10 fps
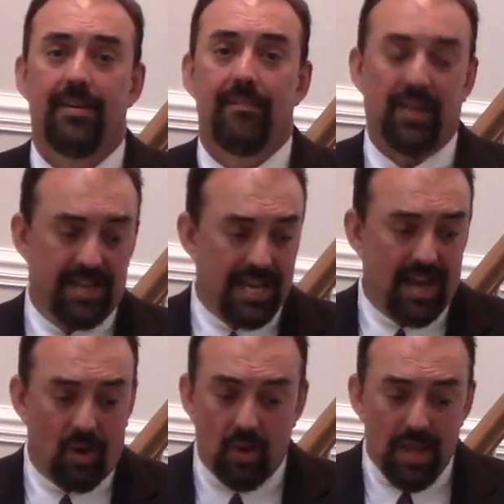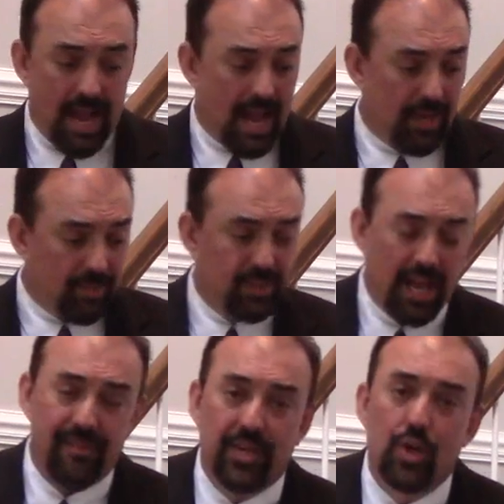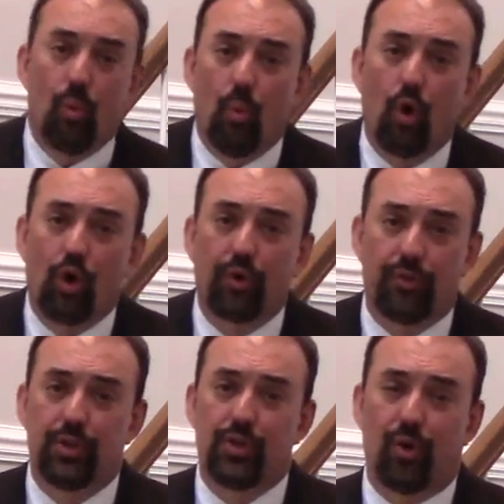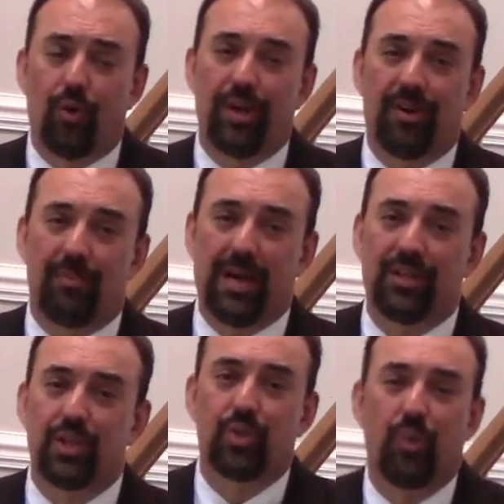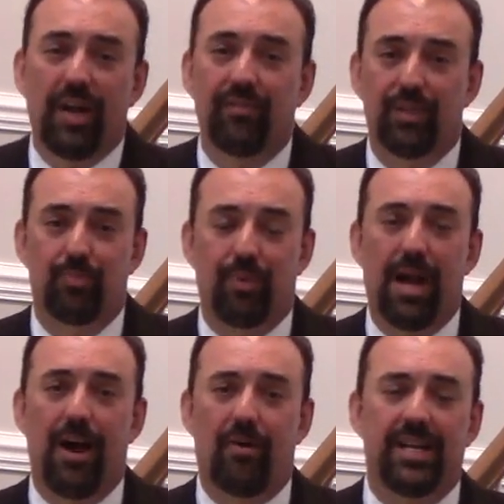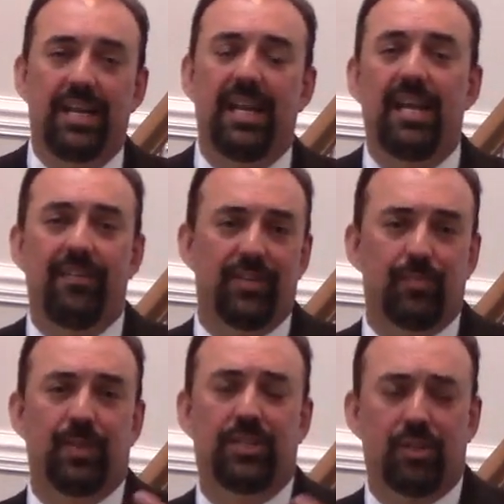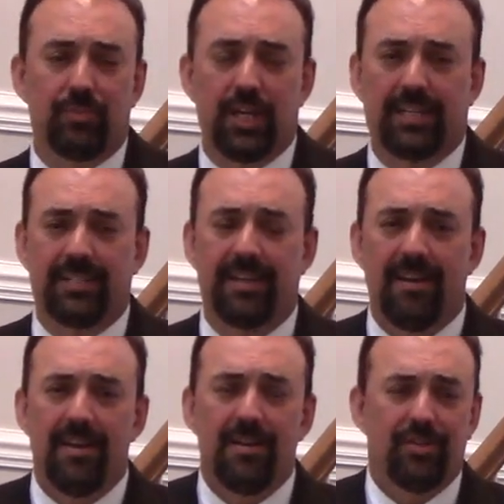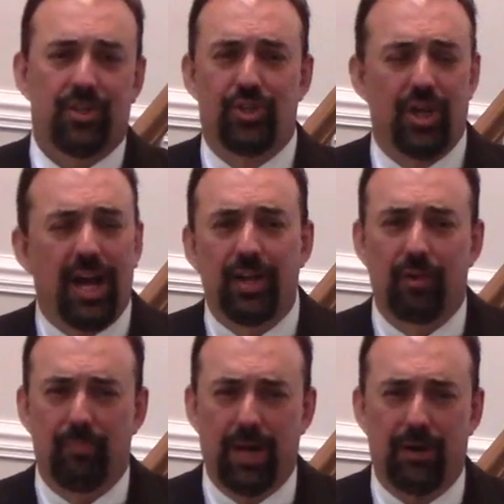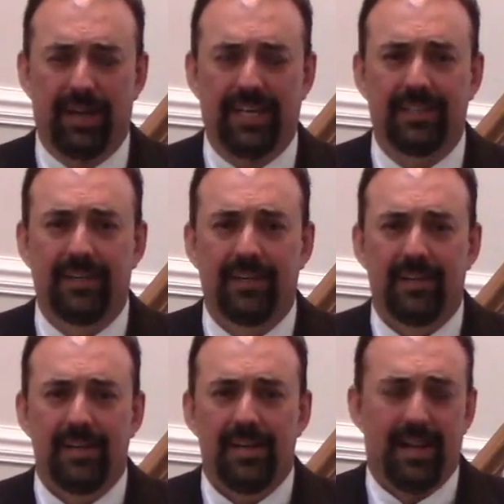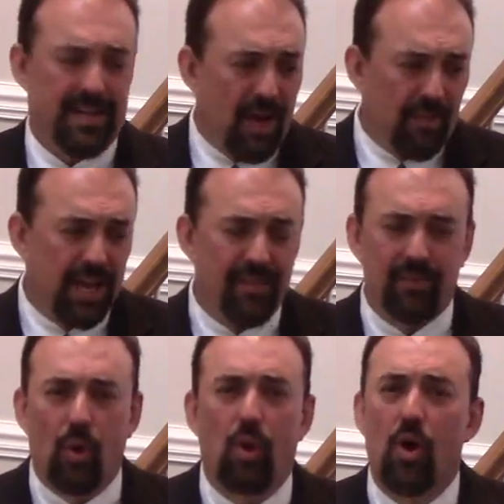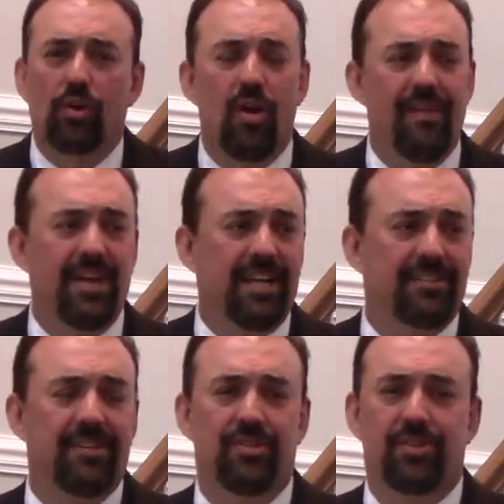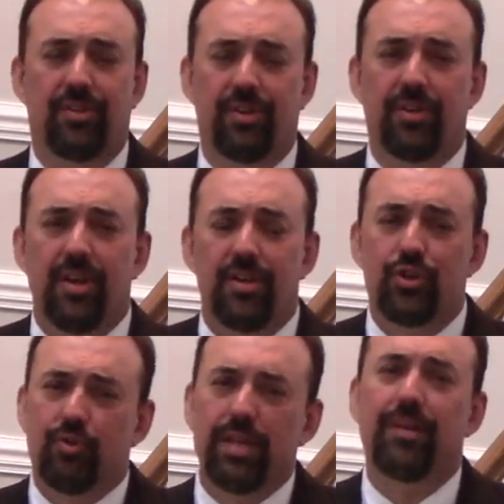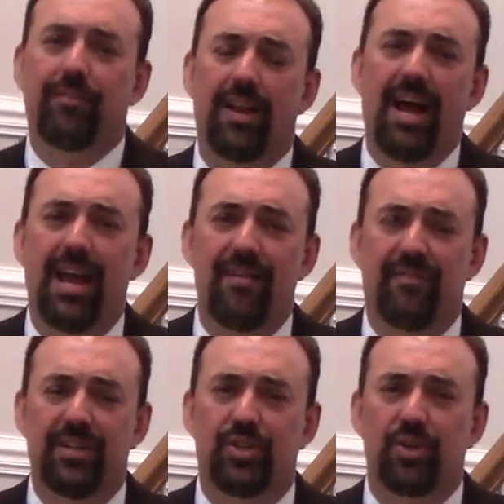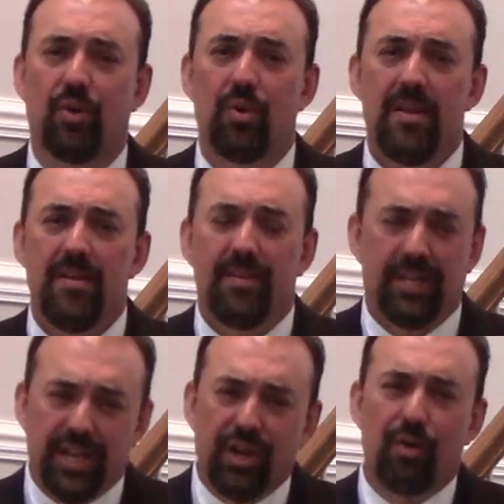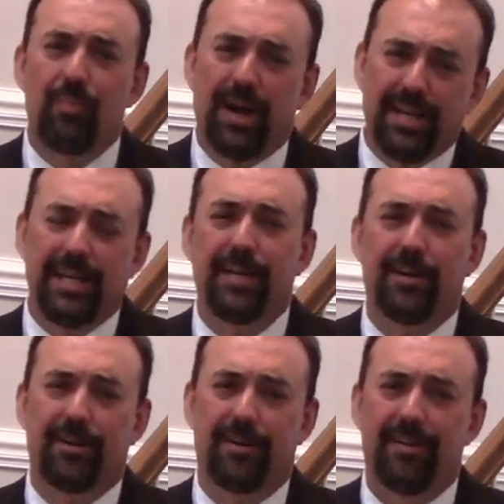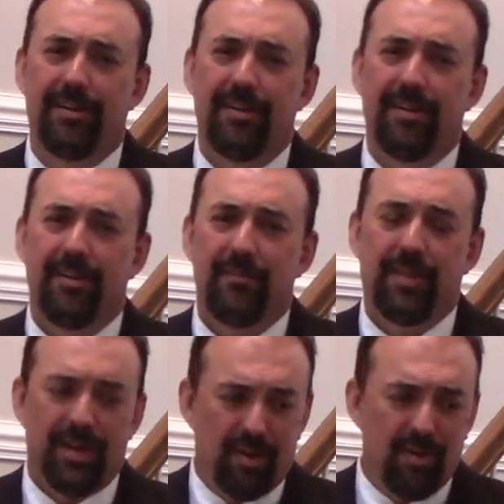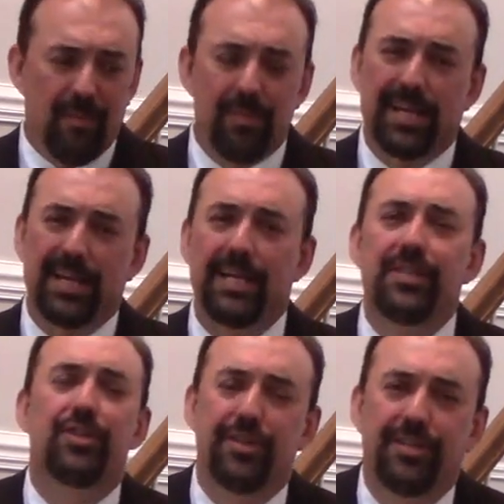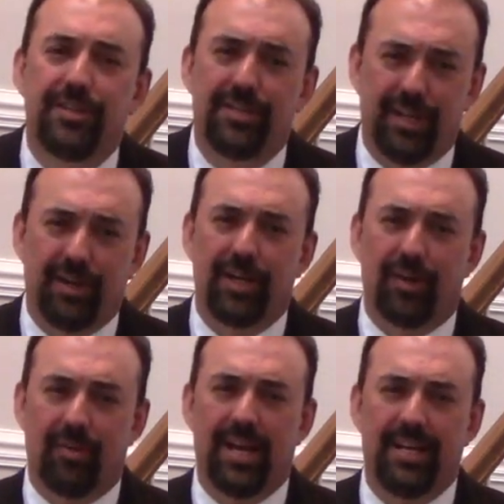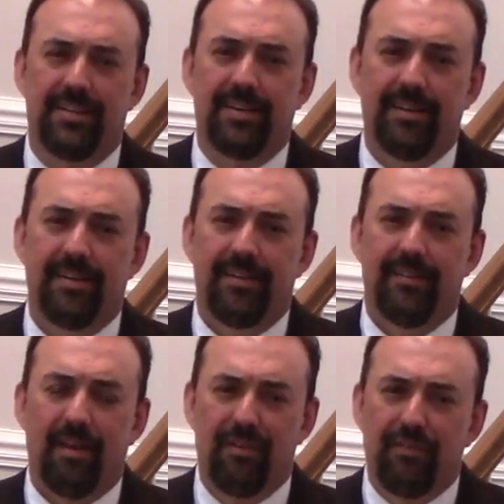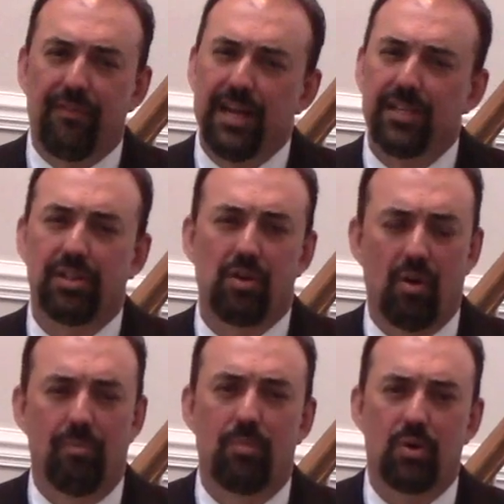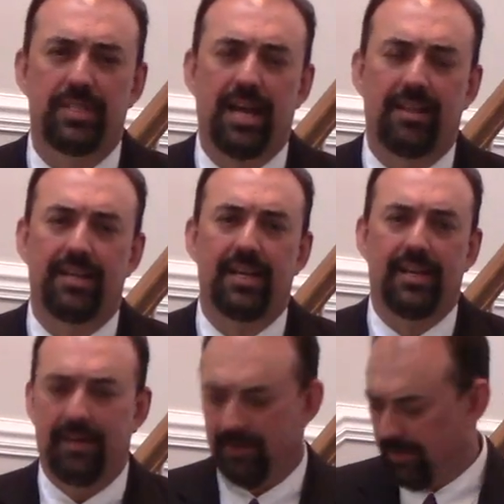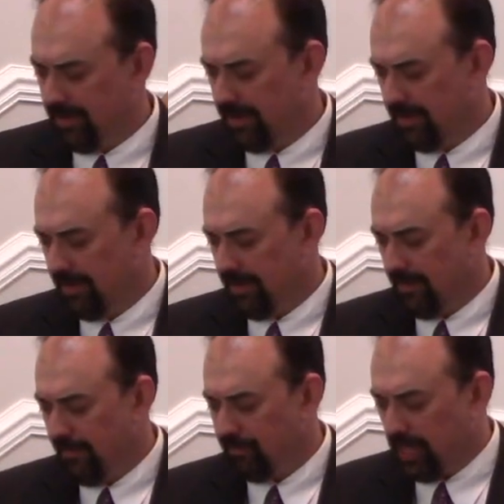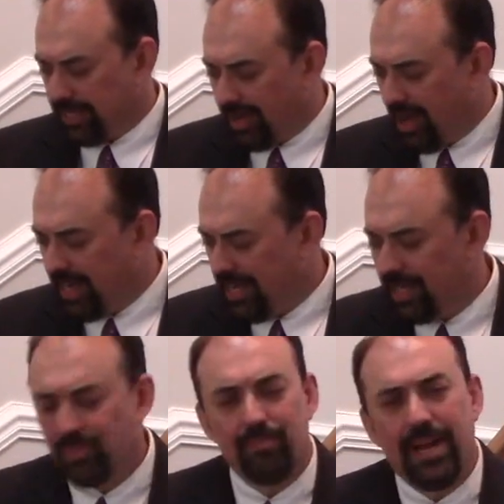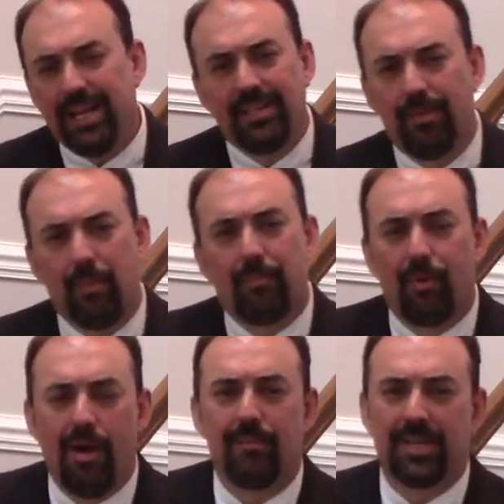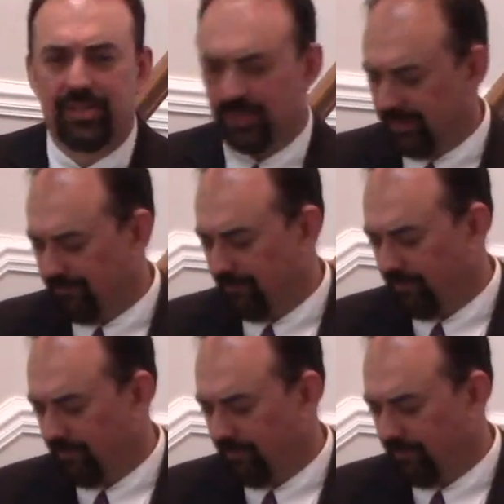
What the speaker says: And now Adam is having to work the toil by the sweat of his brow, and Eve has been subjected to childbearing. And now they no longer have access to the tree of life. And so year by year, they are beginning to deteriorate and face their own mortality. But God has made them a promise.